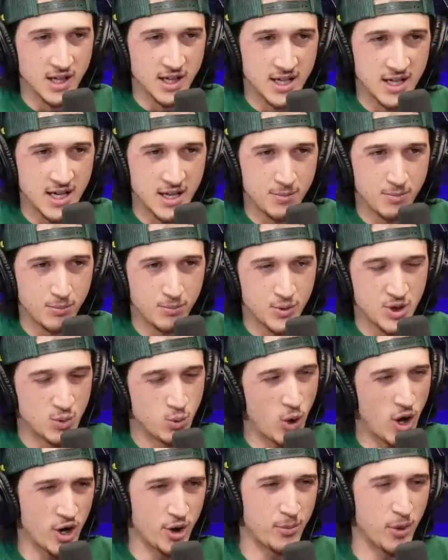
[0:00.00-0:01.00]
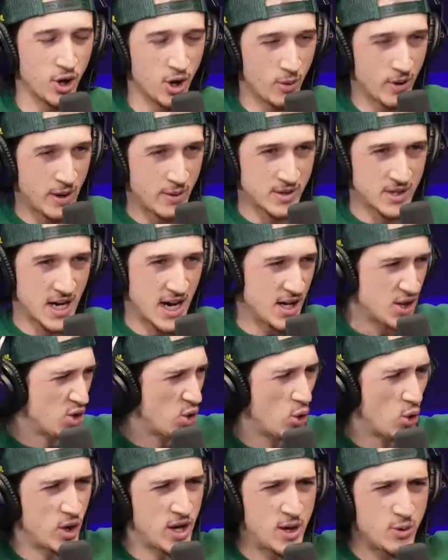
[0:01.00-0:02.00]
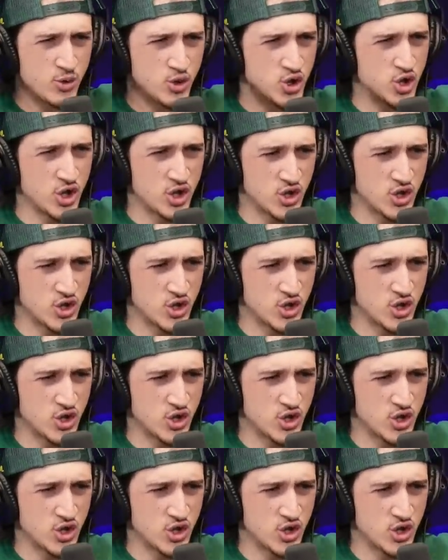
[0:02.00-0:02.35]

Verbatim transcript: Like he did water polo when he was in high school, and he was yeah.